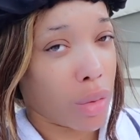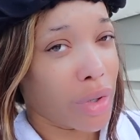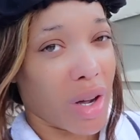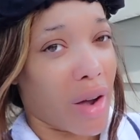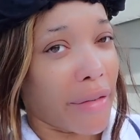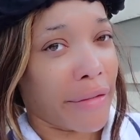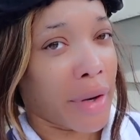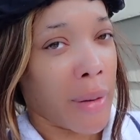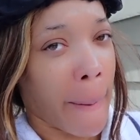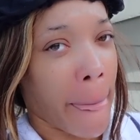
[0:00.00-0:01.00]
enough,
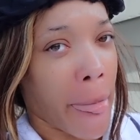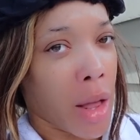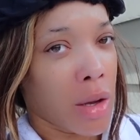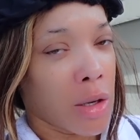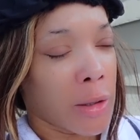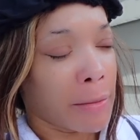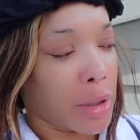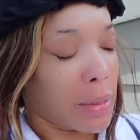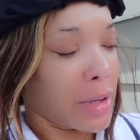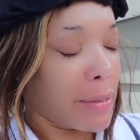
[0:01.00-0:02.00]

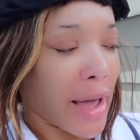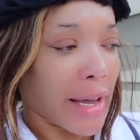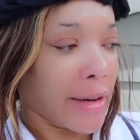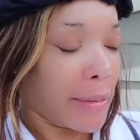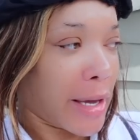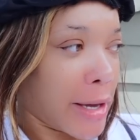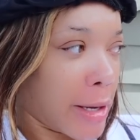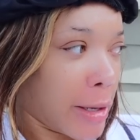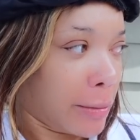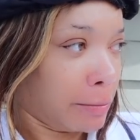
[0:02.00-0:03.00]
put me back in the
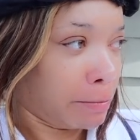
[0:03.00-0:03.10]
bed.